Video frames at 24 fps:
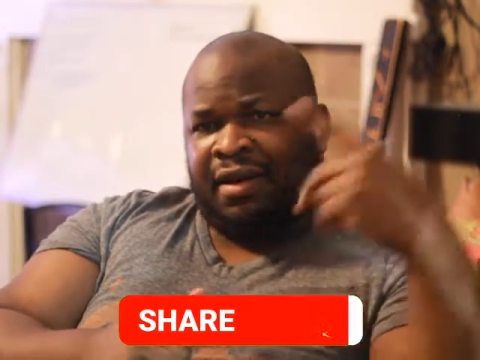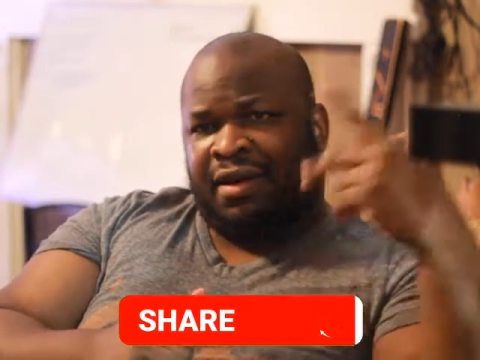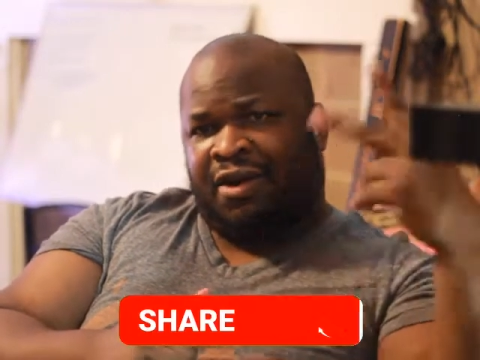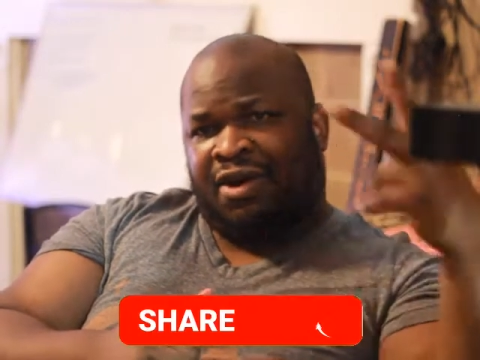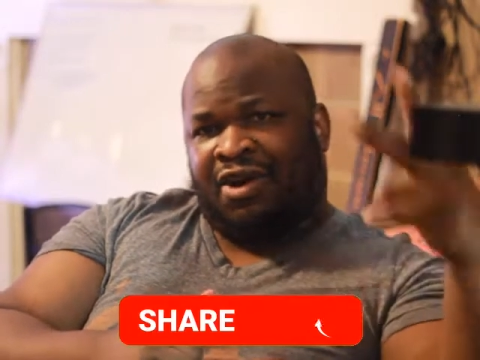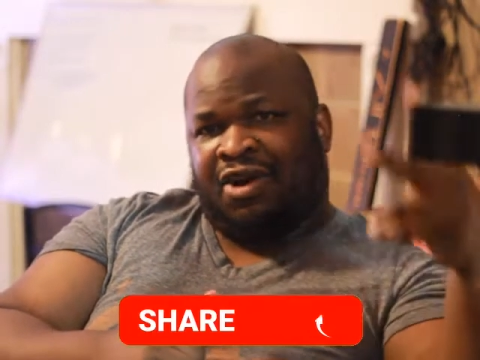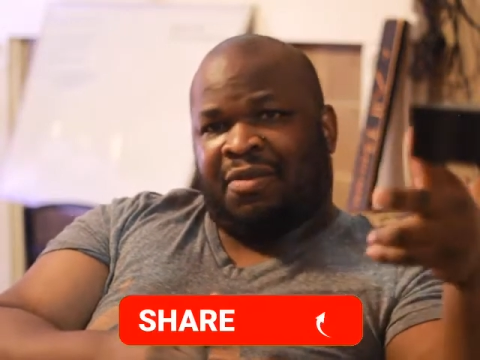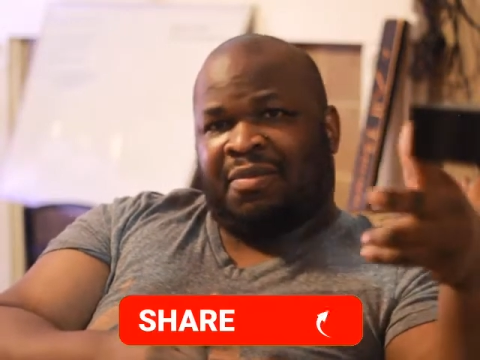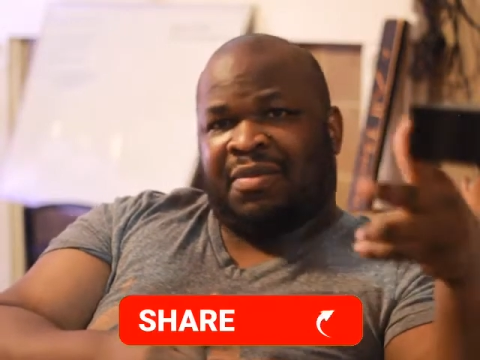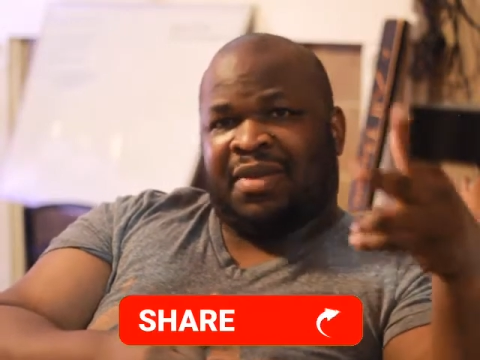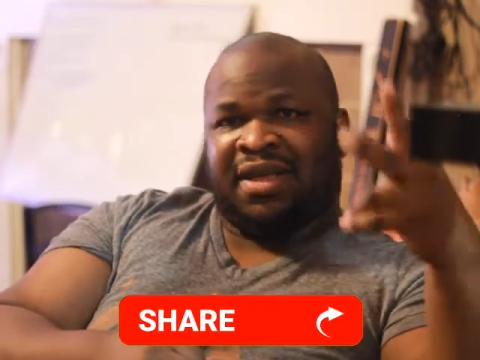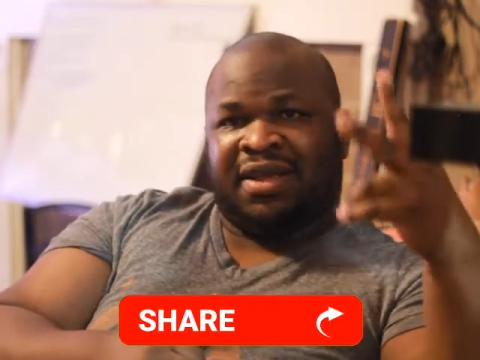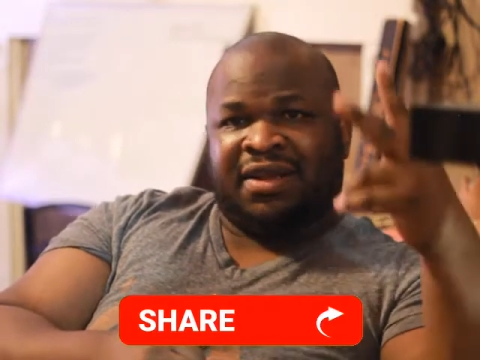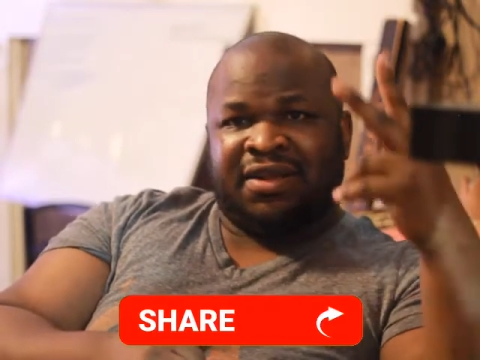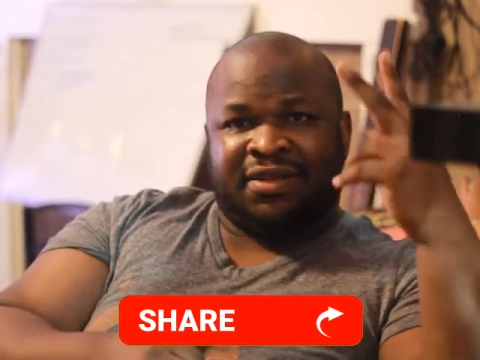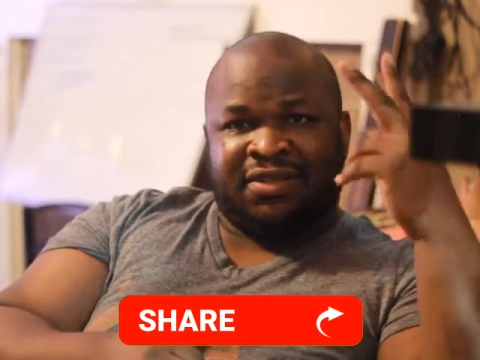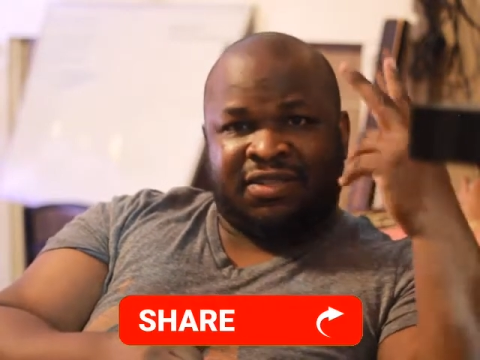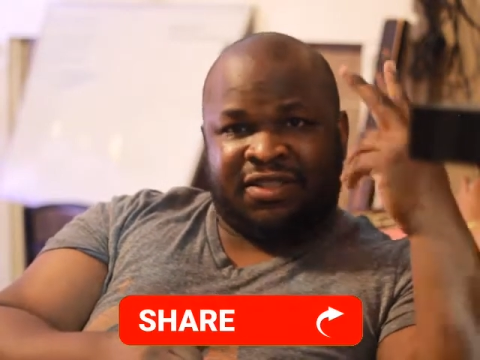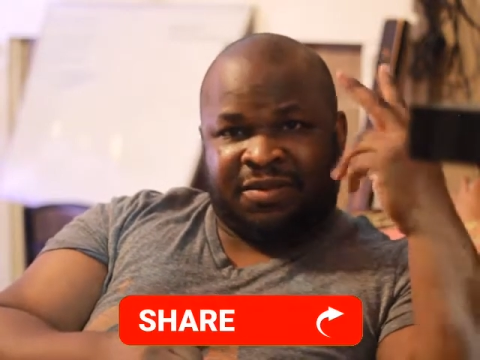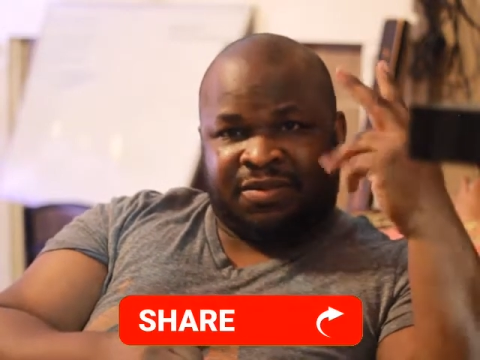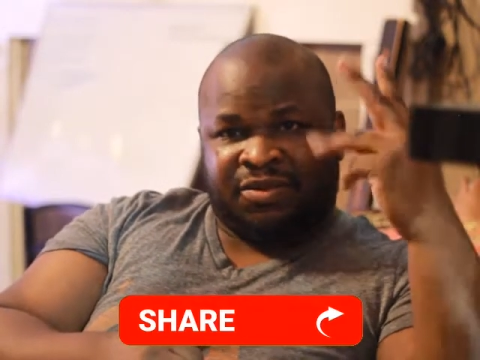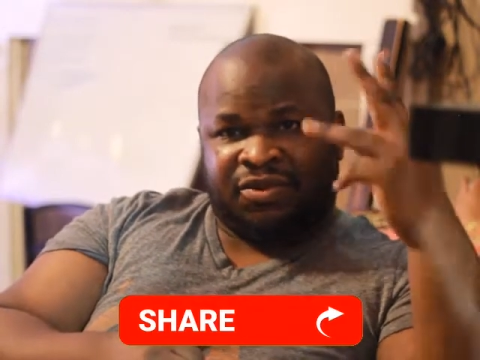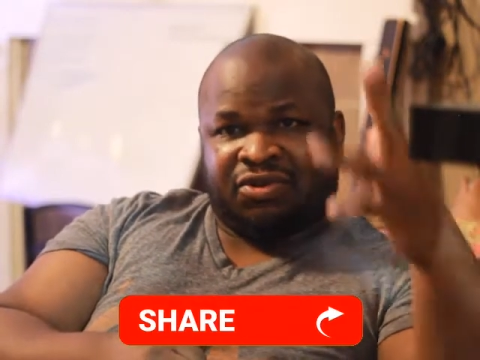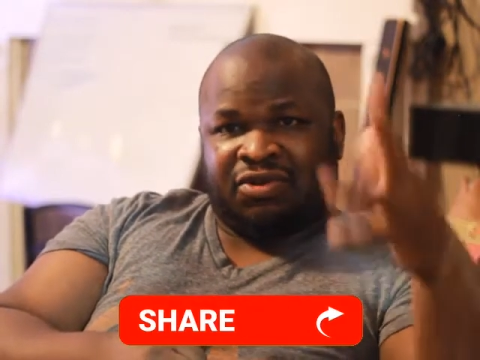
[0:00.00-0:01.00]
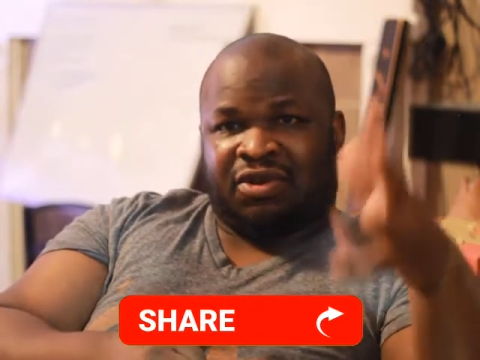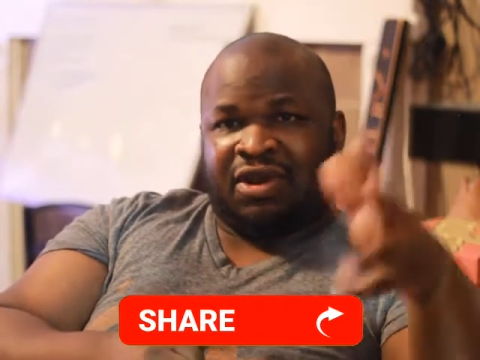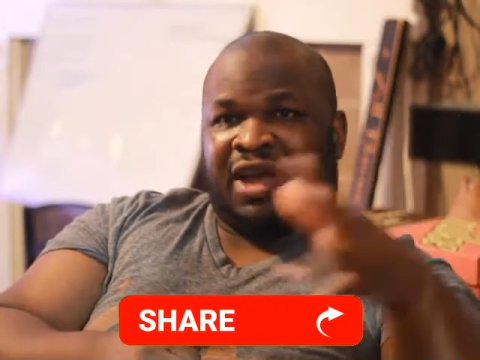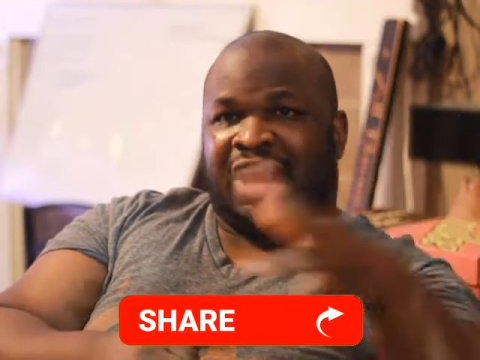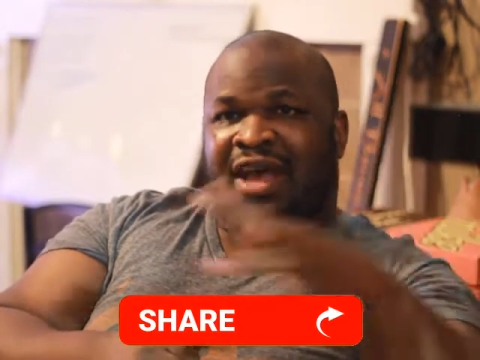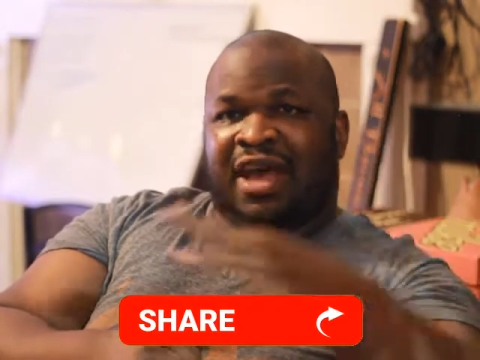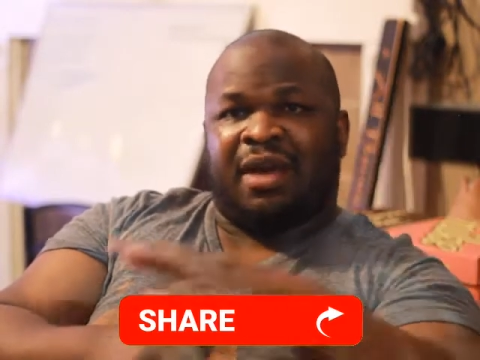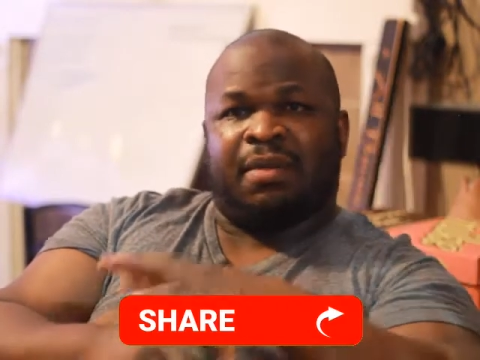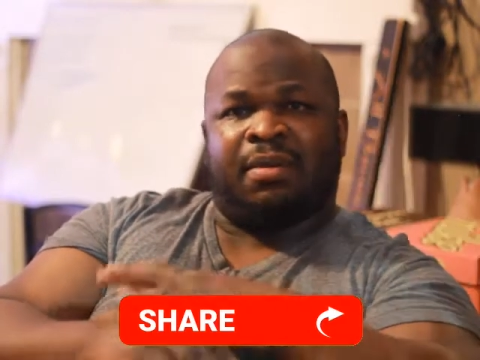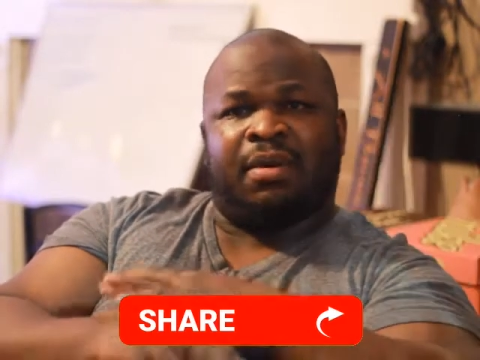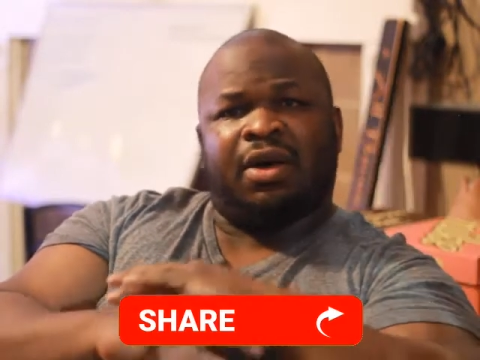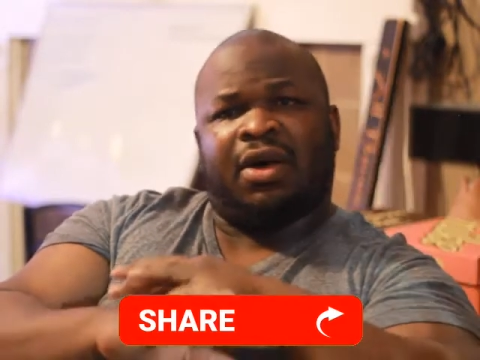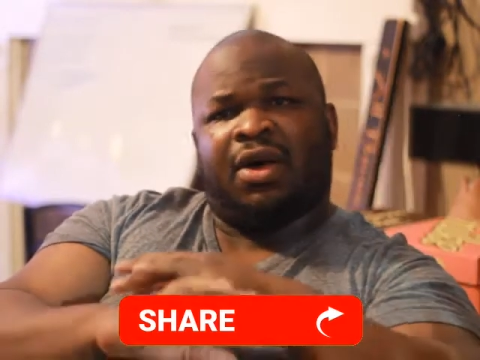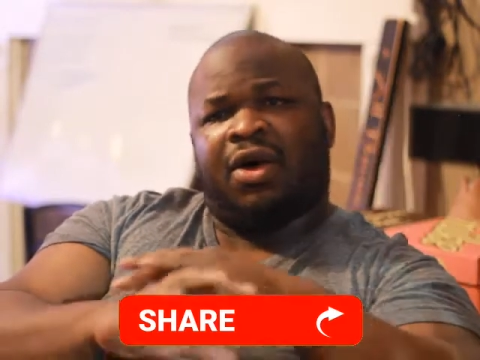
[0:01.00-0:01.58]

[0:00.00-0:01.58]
comment, subscribe,